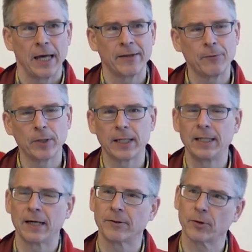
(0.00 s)
And then we
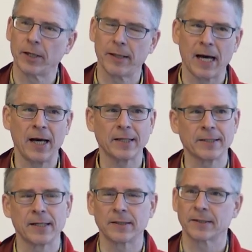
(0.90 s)
realized, okay, they're
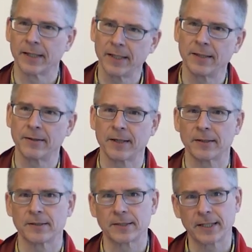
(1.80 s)
heart cells and kidney
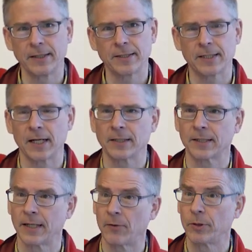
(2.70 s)
cells and skin
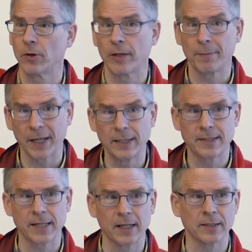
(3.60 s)
cells, and now we know they're brain
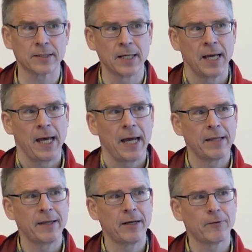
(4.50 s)
cells.
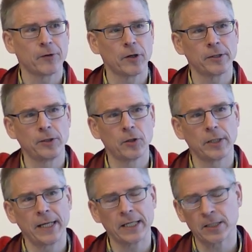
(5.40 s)
And then, of course,
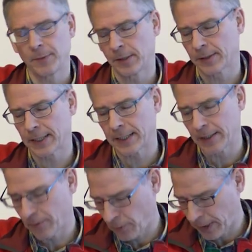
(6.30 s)
neuroanatomists,
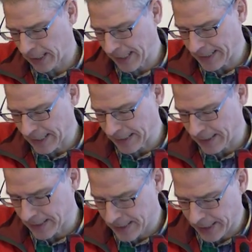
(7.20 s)
starting with the late
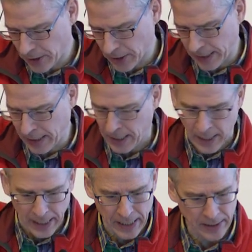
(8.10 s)
19th century
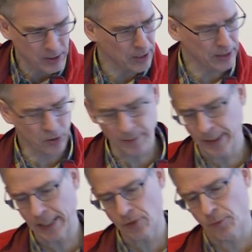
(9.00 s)
and in
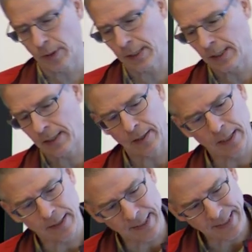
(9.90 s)
combination with the,
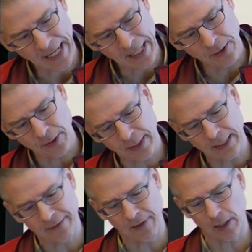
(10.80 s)
the, the dye
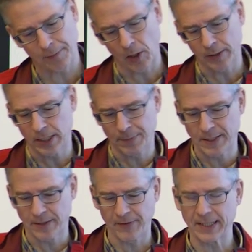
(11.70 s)
industry, developed all these
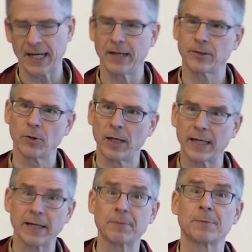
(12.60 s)
specific dyes to
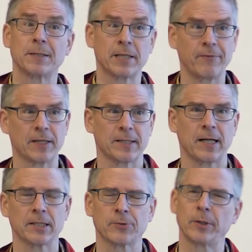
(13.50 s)
light up specific
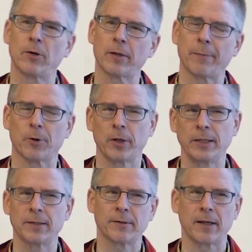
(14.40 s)
cells. So we know they're
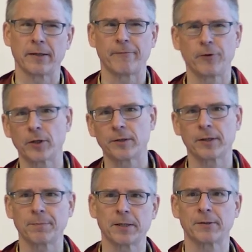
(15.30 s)
Purkinje cells and they're
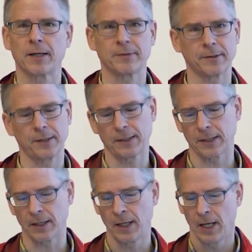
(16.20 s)
photoreceptor cells,
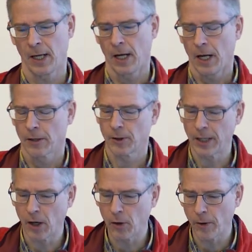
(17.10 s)
etc. So
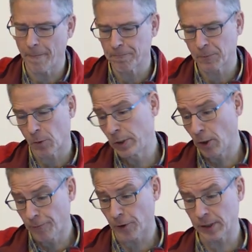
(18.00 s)
now we
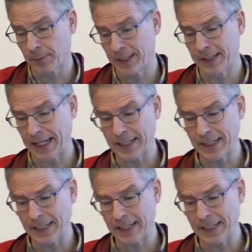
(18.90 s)
know, for example, in the